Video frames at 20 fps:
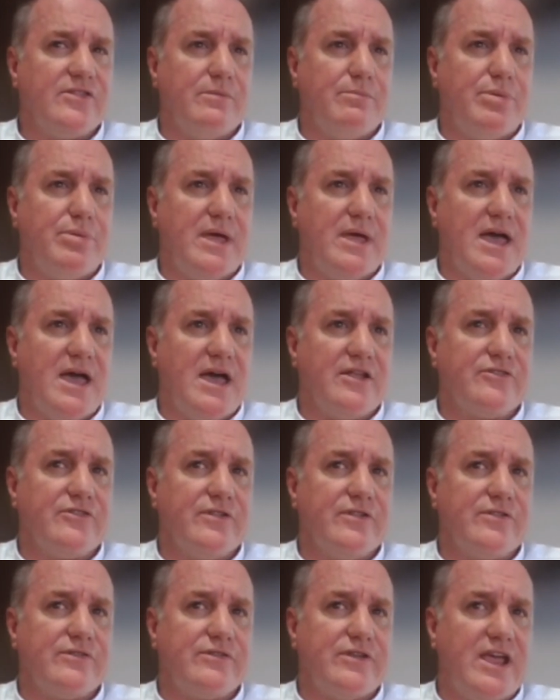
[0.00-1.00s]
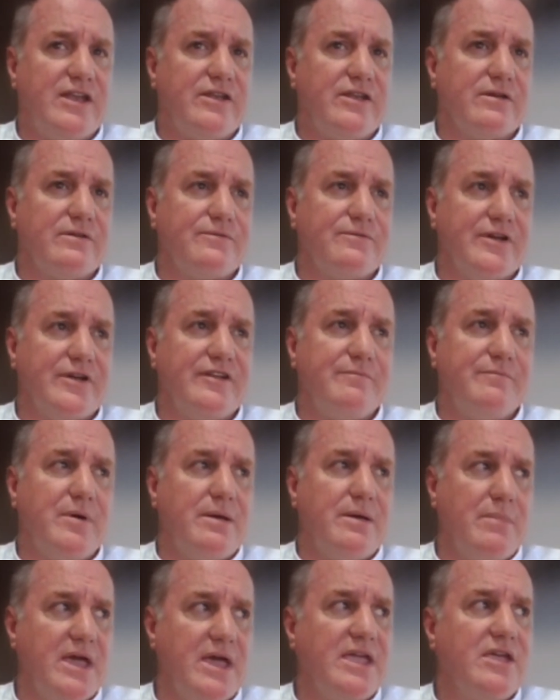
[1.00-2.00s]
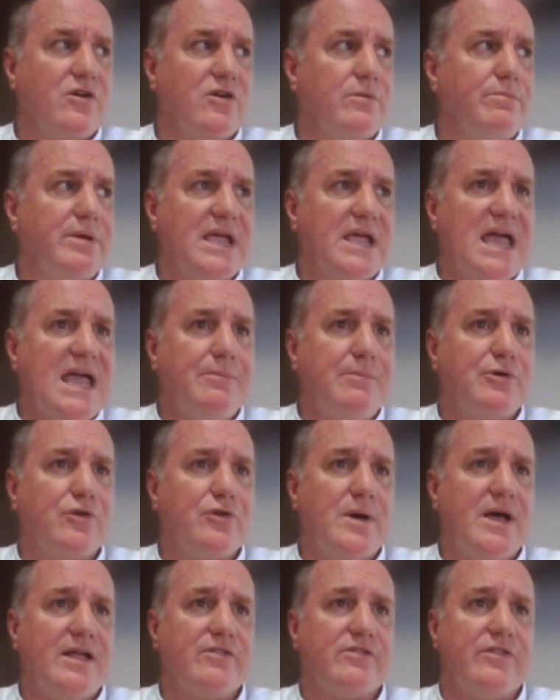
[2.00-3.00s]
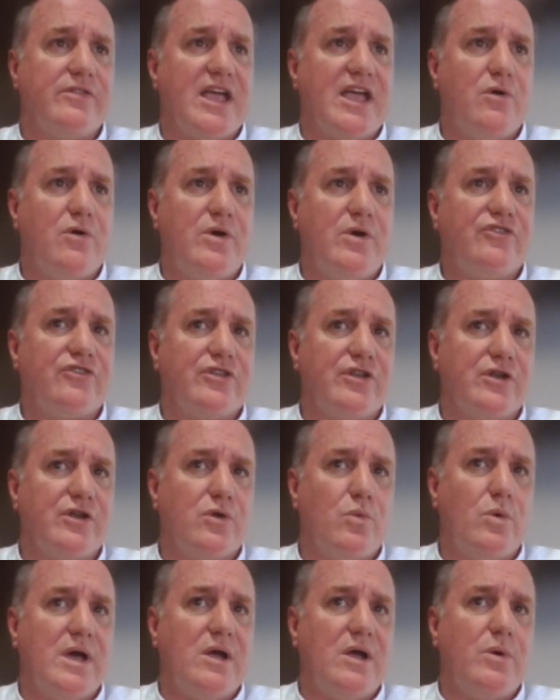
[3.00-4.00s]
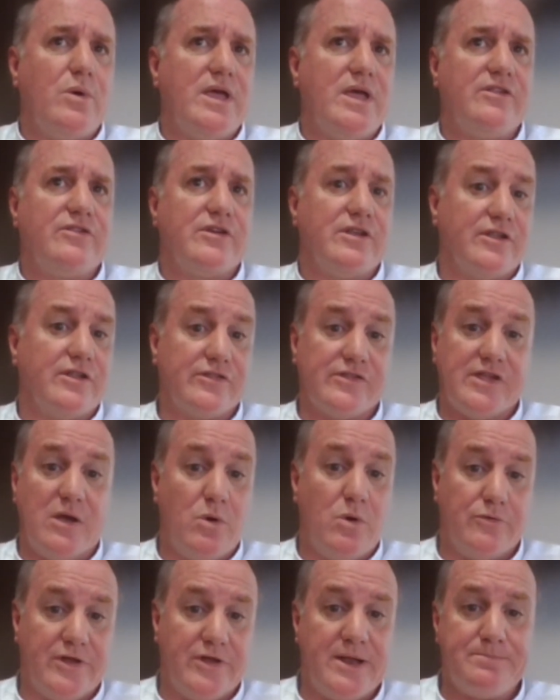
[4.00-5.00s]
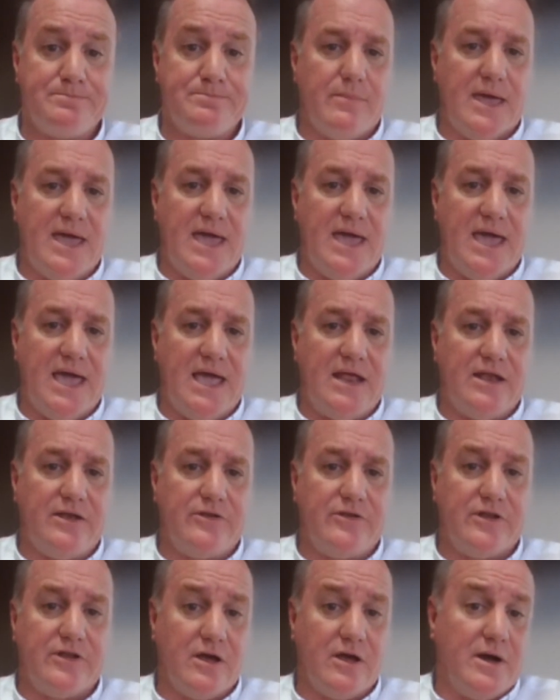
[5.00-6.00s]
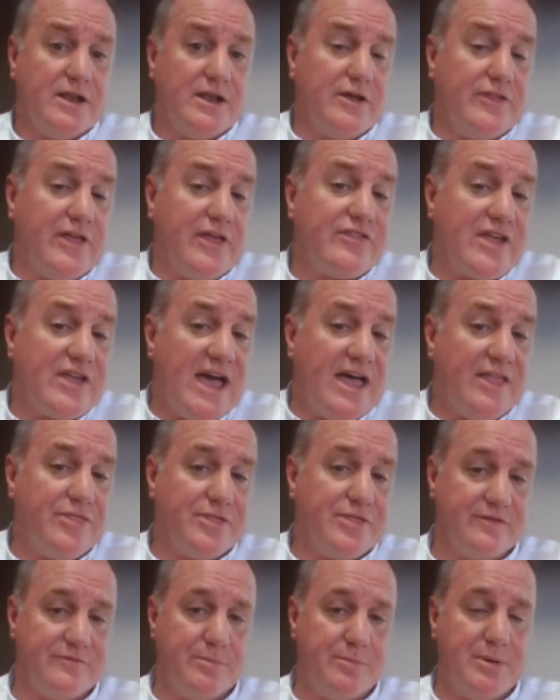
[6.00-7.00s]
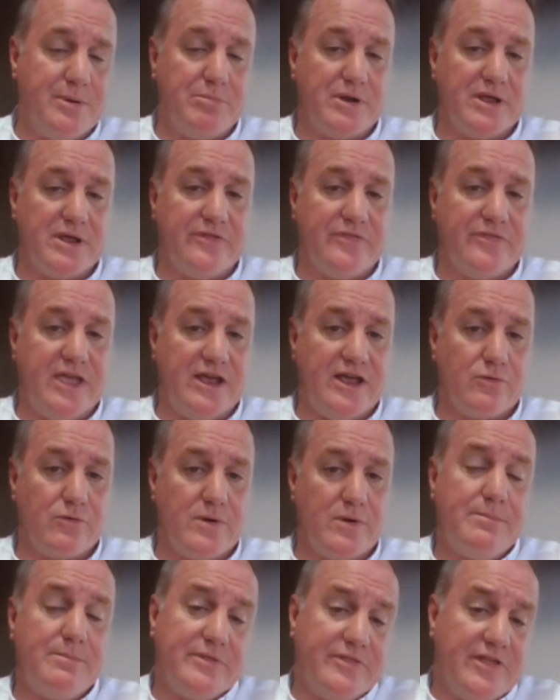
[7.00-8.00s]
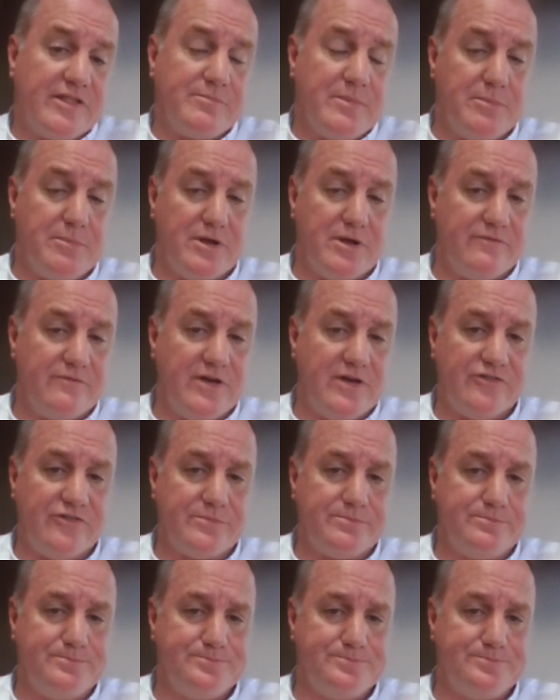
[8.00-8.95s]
about standing in front of my maker and being able to answer that question in a way where he's going to say, well done. And, you know, I know that's a hard thing for people to get their head around, but that's my motivation.